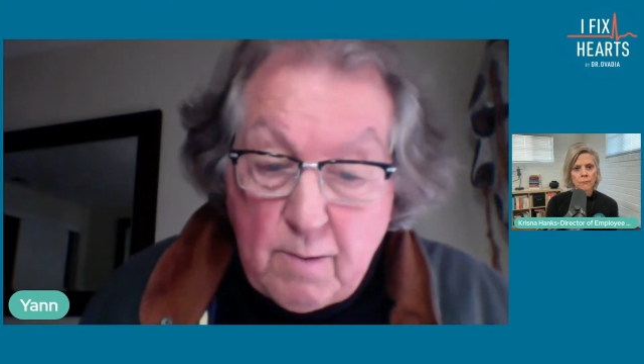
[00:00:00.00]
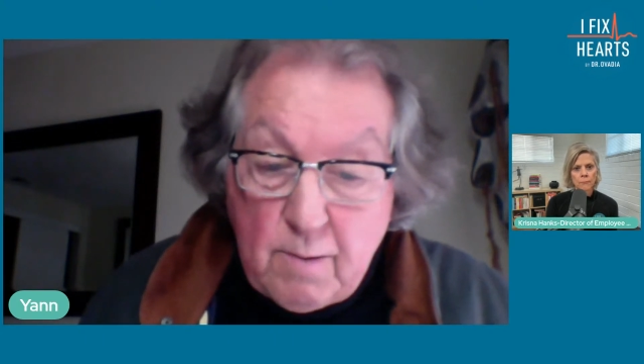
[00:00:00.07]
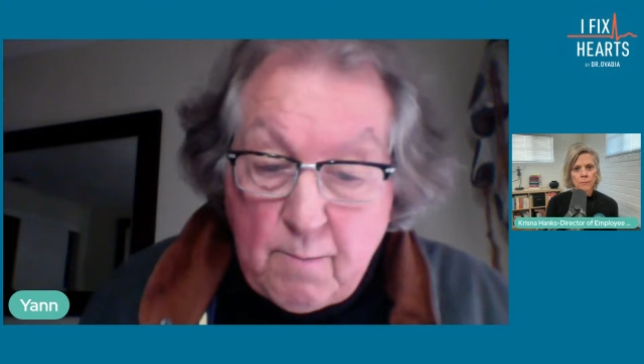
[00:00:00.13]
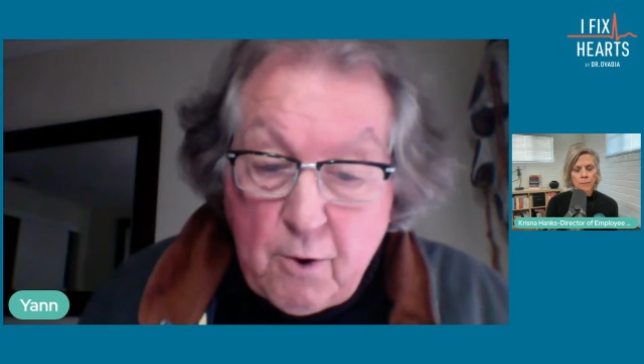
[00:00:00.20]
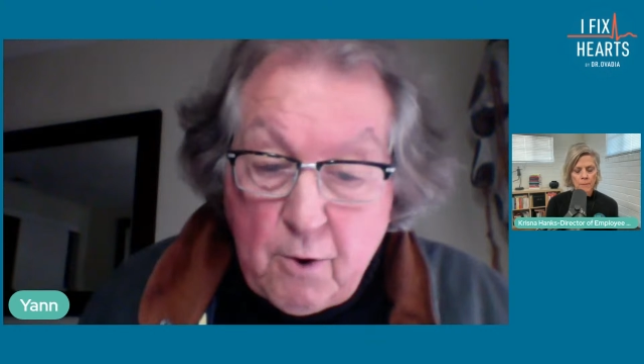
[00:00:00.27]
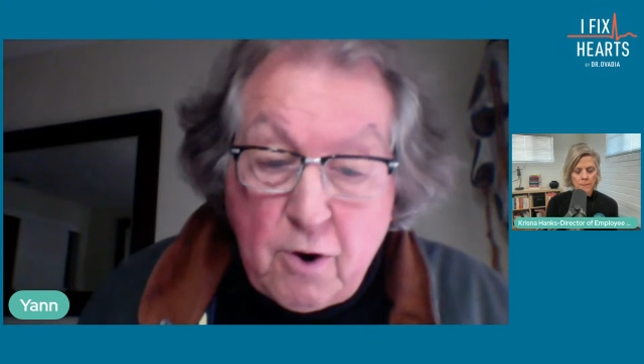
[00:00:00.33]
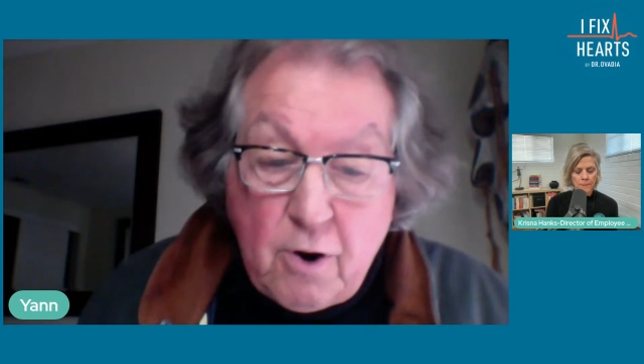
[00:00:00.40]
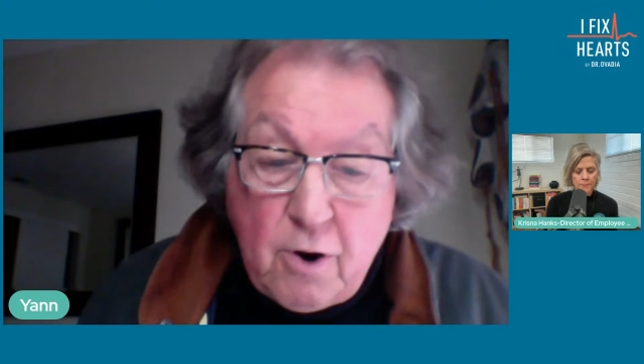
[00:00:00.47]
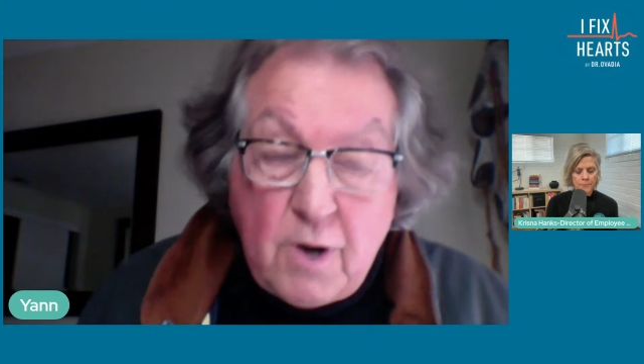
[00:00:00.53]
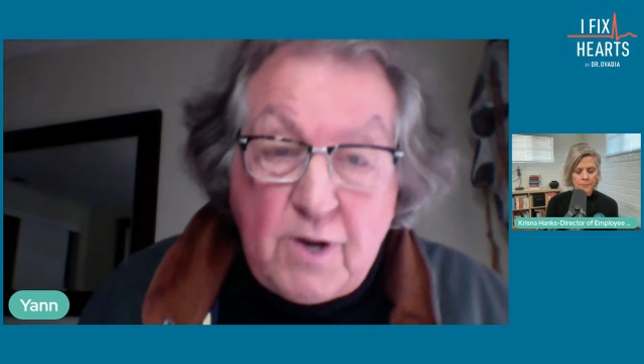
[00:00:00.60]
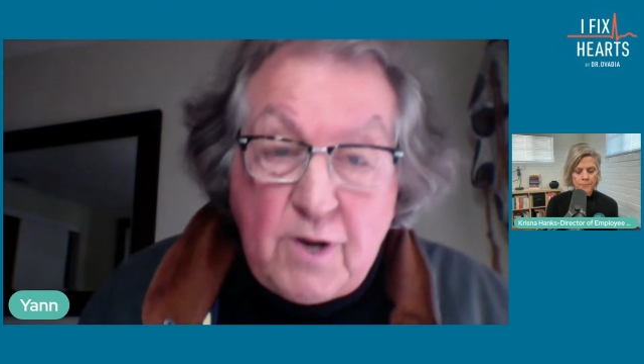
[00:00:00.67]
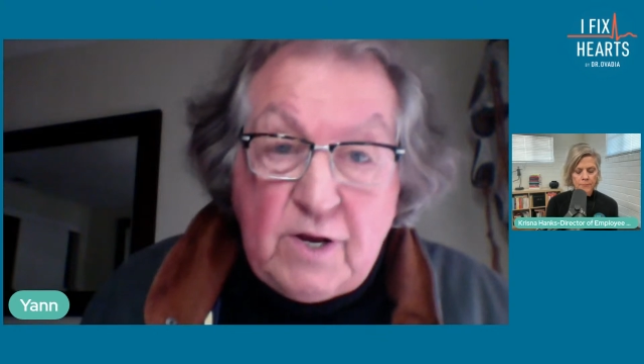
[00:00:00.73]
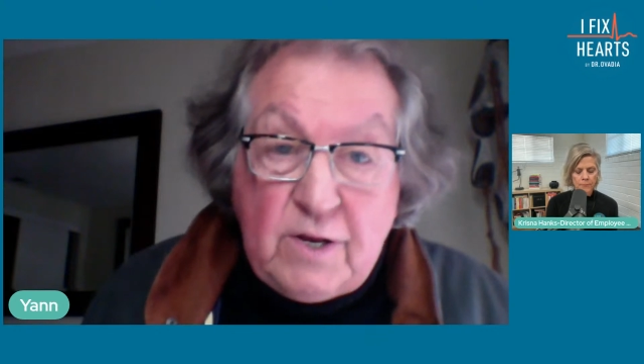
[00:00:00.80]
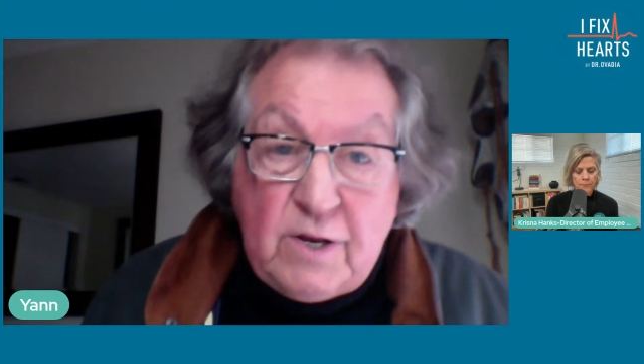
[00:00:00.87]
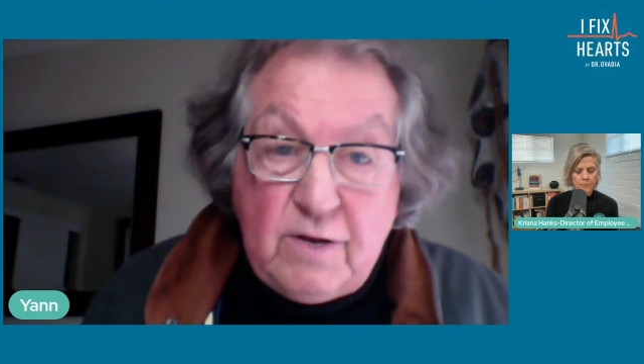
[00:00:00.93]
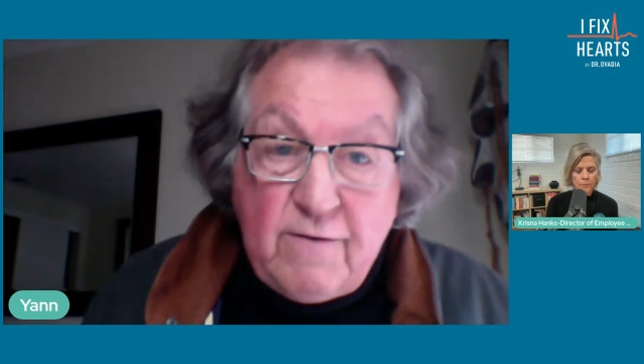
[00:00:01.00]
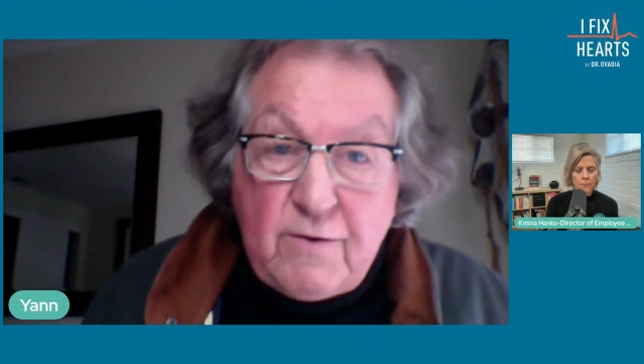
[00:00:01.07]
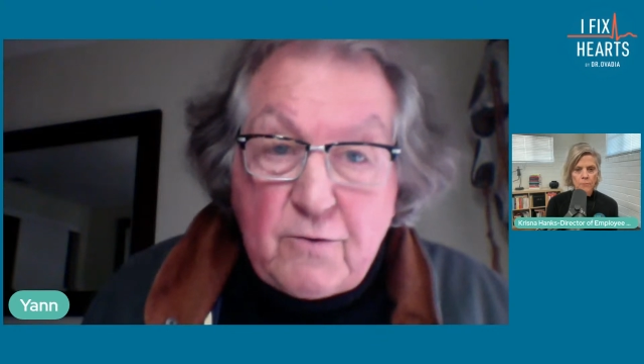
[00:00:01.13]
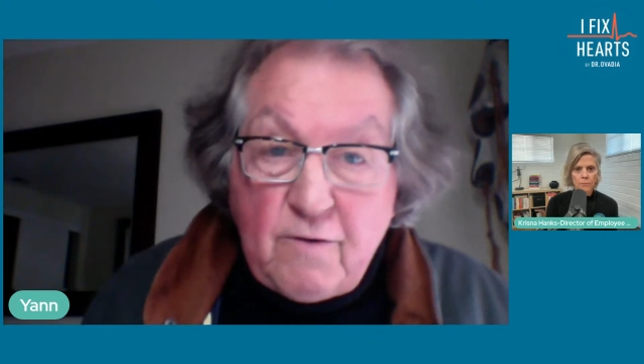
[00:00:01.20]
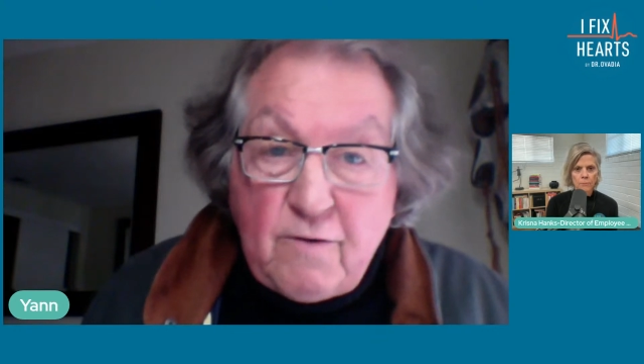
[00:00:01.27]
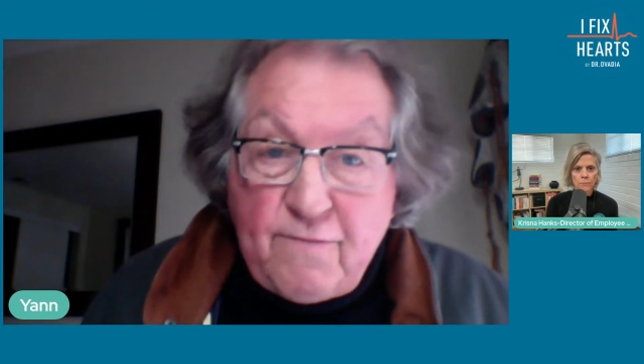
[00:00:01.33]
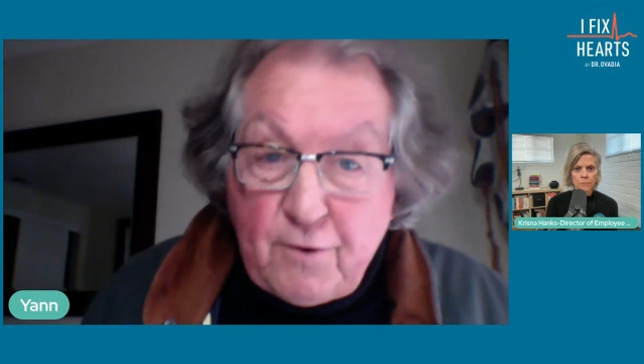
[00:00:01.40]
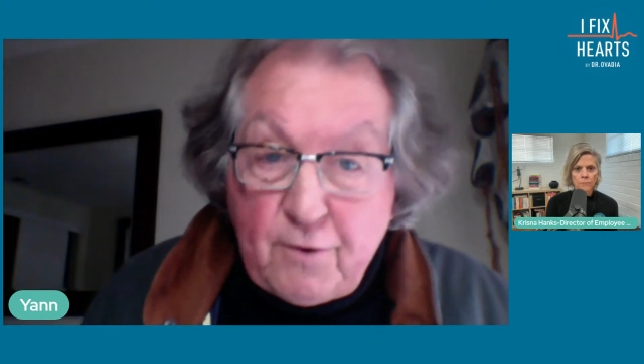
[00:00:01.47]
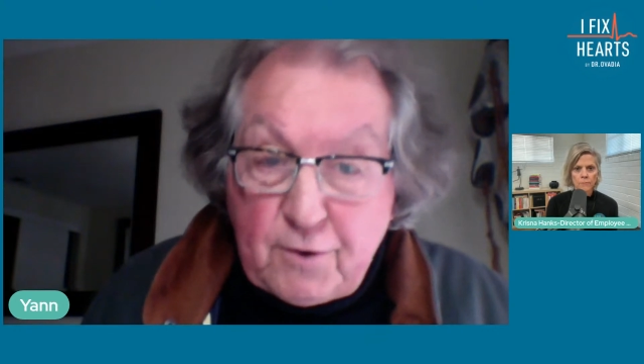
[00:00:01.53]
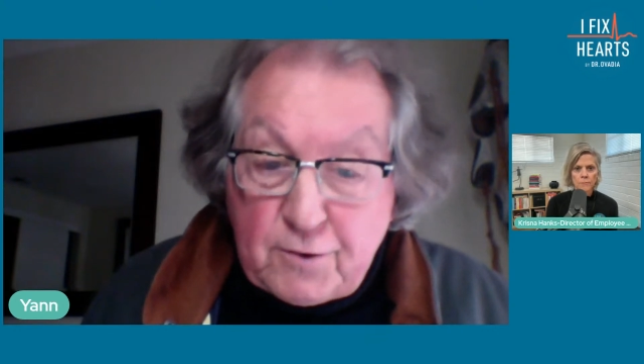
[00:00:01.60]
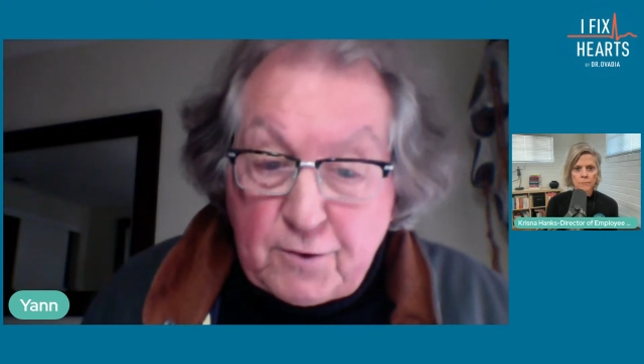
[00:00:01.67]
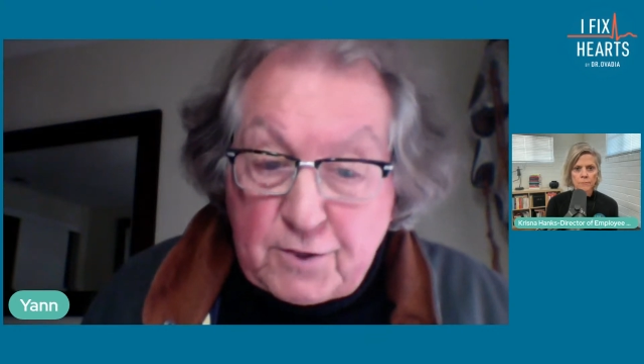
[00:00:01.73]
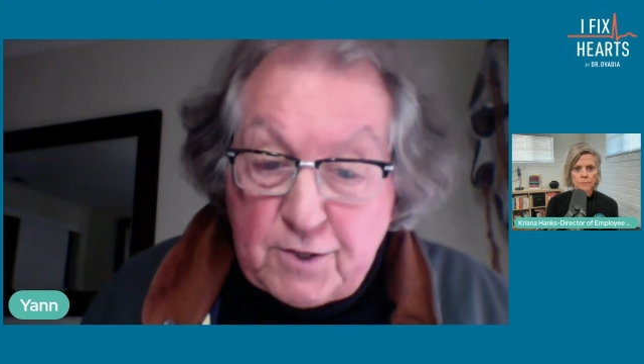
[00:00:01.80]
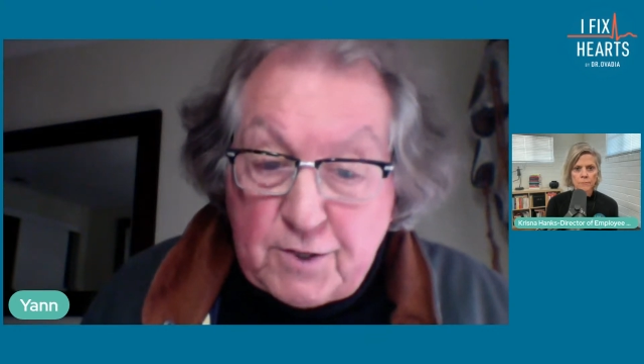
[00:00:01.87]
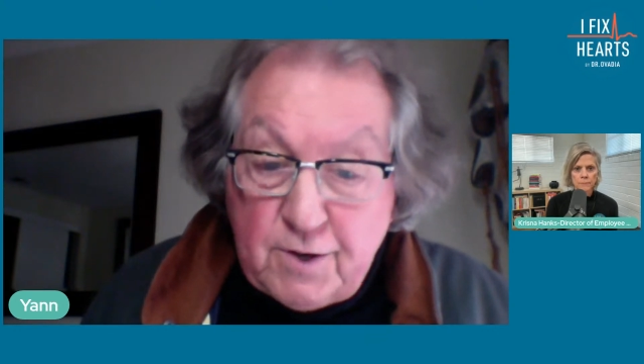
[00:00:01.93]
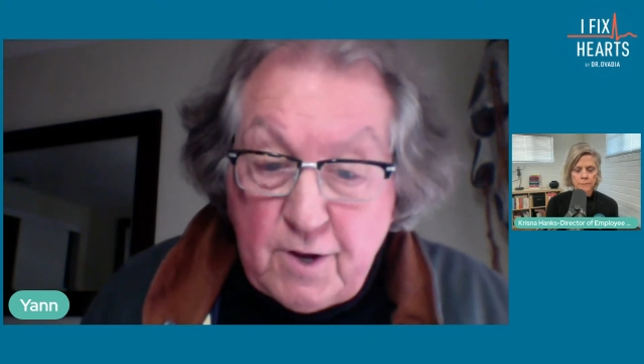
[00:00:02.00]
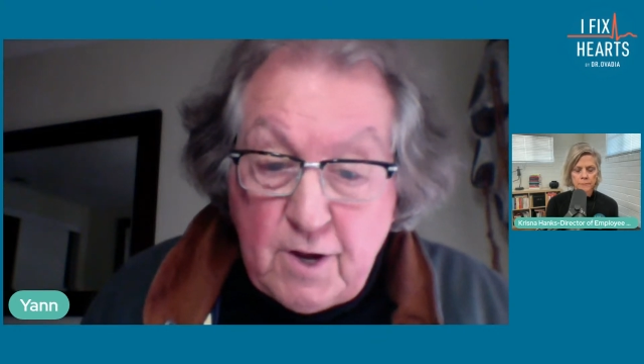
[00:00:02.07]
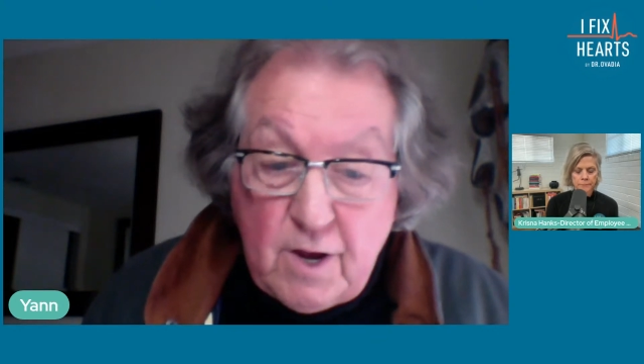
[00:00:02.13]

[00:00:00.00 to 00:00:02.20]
more individual focus,